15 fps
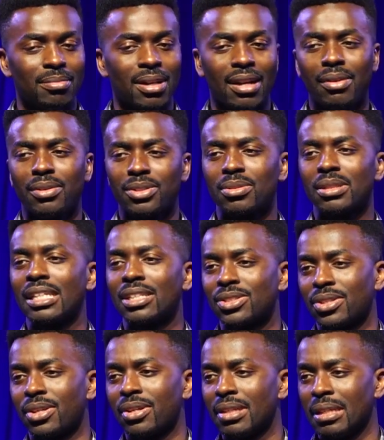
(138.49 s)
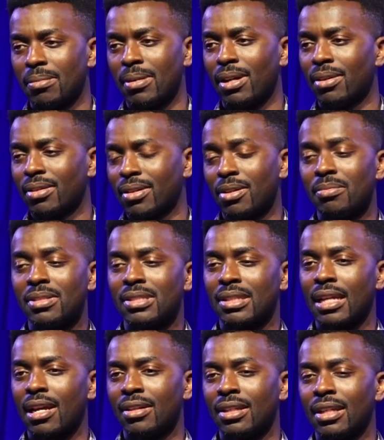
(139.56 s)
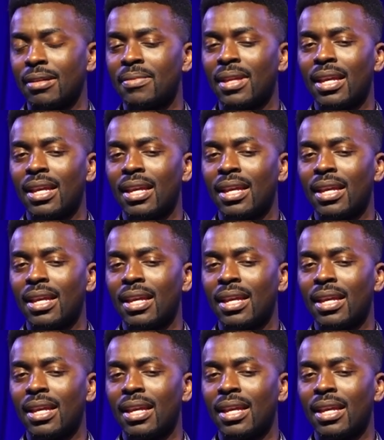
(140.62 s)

my heart was really stirred about coming to Ghana.